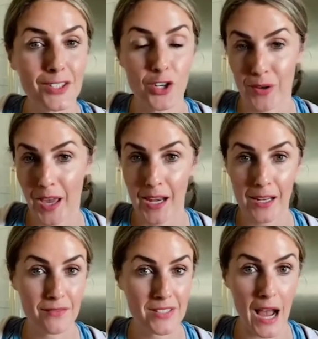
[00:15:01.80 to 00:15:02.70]

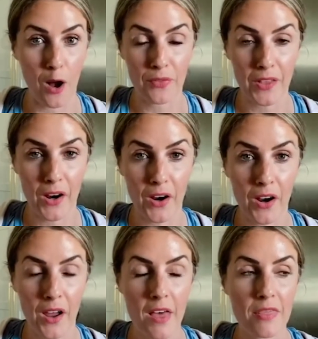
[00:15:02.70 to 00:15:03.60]
creatives out
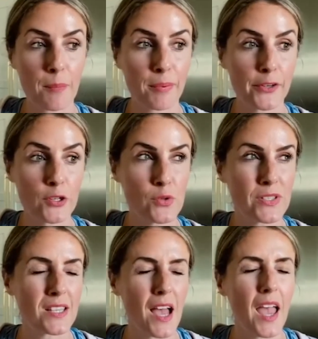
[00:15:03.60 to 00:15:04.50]
there that
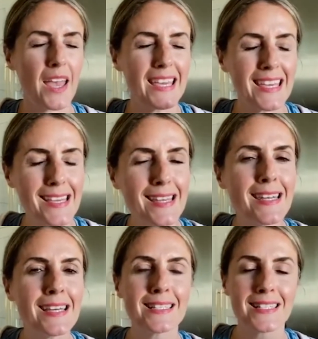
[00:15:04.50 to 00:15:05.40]
produce
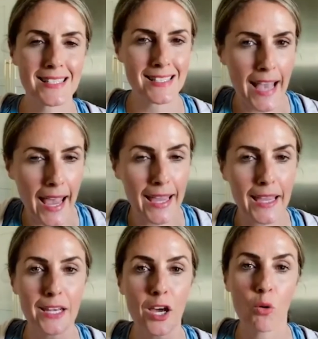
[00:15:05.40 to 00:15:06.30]

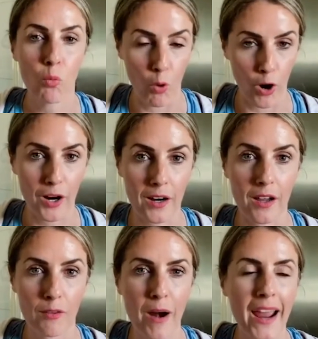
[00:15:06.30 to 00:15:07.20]
insane work,
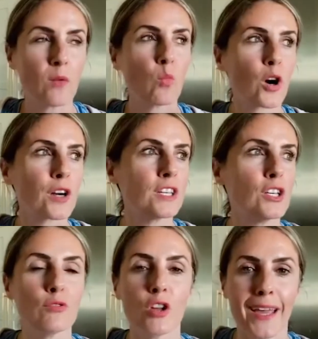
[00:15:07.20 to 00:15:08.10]
right? Work that
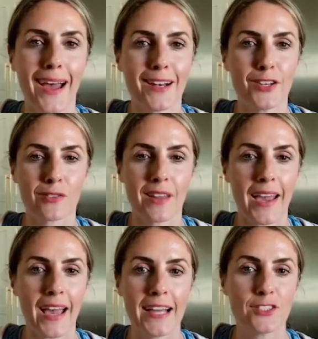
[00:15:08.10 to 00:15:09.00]
you look at and you're
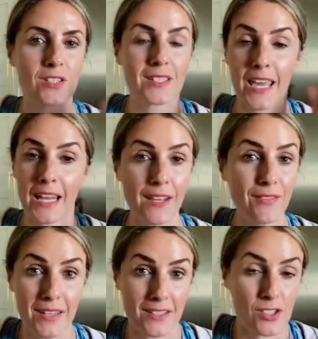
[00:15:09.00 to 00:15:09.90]
like, I just can't
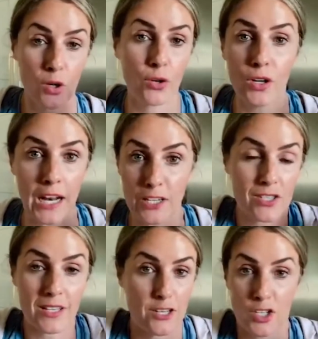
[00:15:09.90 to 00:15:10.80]
even, it's so good. I
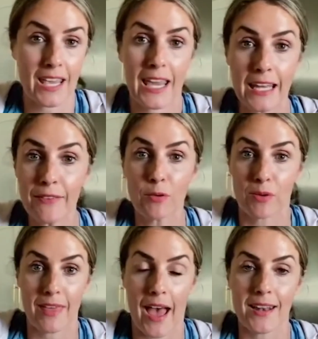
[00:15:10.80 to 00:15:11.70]
just can't even
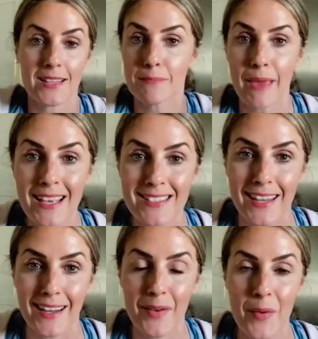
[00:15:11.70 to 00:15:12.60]
with that. It's
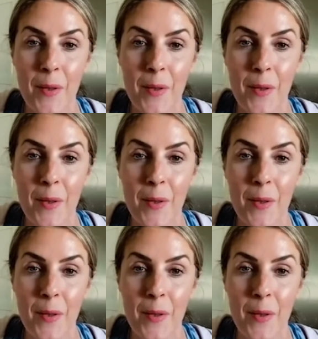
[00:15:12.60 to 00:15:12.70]
amazing.